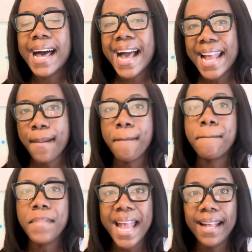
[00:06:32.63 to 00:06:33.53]
I am
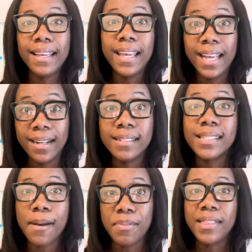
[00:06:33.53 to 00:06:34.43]
making
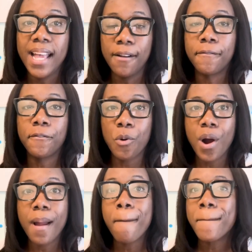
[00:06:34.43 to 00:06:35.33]
something
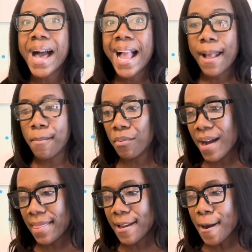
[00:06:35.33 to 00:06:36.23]
for my
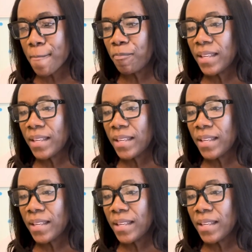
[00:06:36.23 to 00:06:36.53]
brother.